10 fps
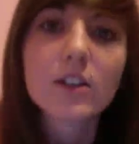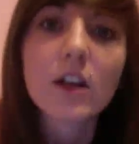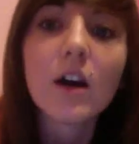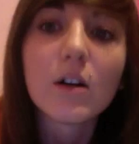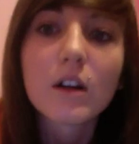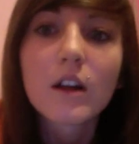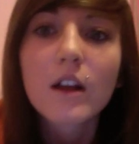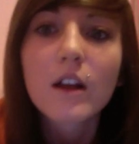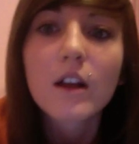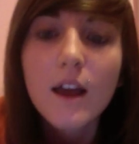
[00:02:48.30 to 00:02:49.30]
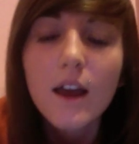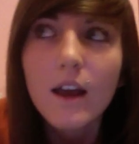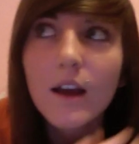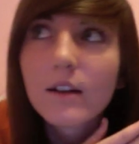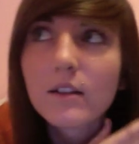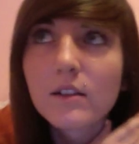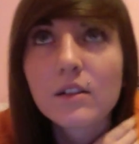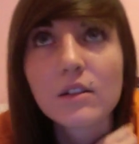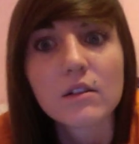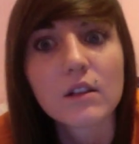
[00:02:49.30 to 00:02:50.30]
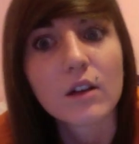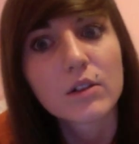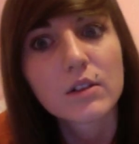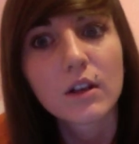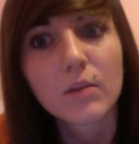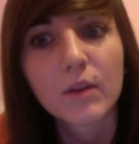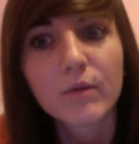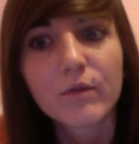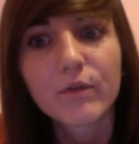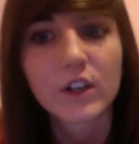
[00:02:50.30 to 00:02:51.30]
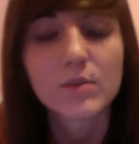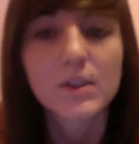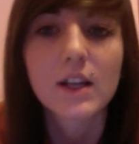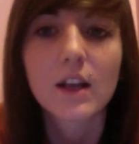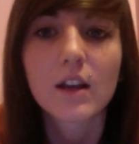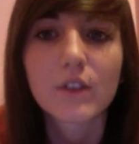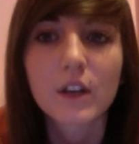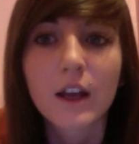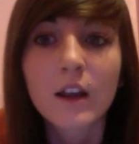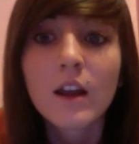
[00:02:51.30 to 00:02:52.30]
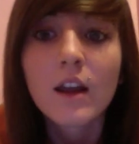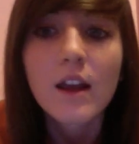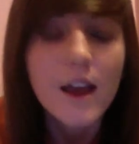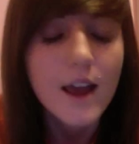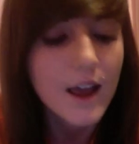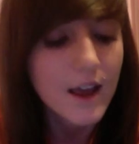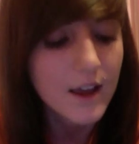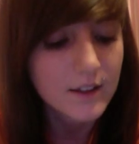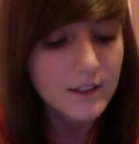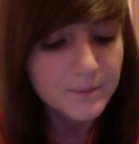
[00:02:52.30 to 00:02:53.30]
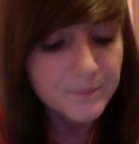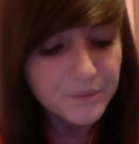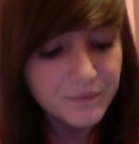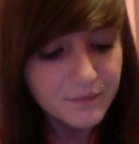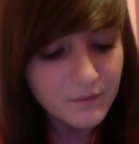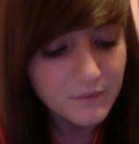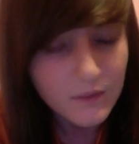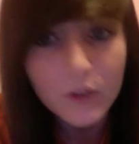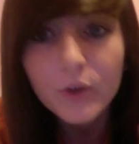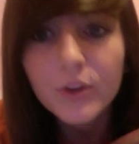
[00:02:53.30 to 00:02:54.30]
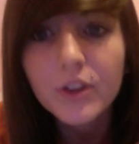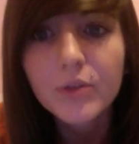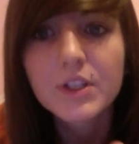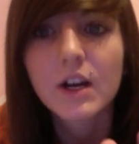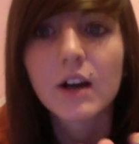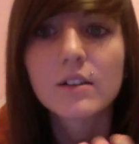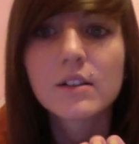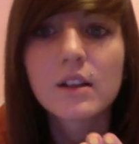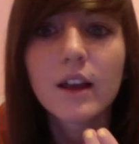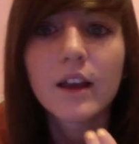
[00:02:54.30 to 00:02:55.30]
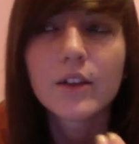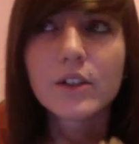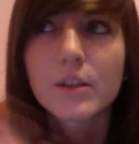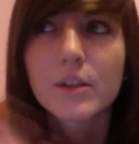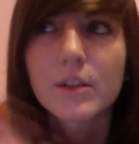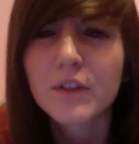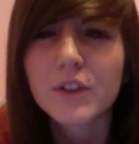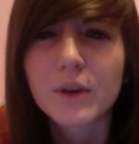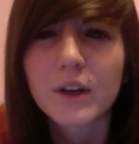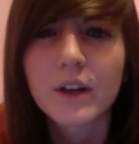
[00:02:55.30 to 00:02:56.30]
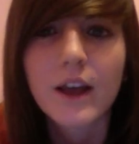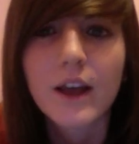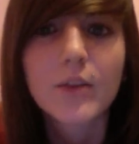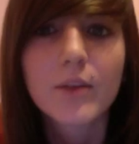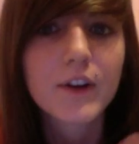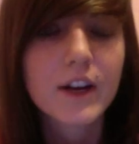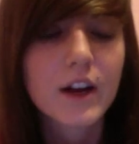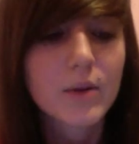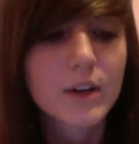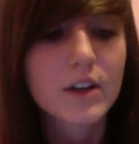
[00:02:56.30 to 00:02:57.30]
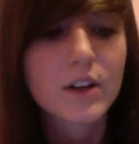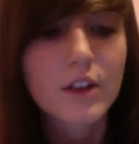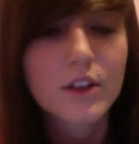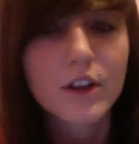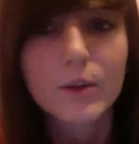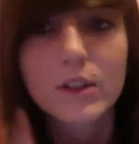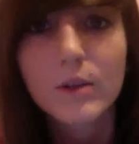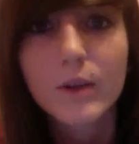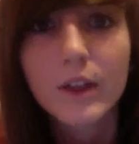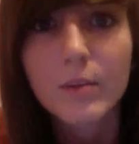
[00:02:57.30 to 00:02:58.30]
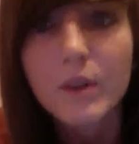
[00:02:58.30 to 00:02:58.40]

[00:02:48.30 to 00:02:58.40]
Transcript: to go. And that was like my first mistake of the night. And there were only 3 stalls. And there was somebody in the first one. And then my friend Carol went into the third one, so I went in the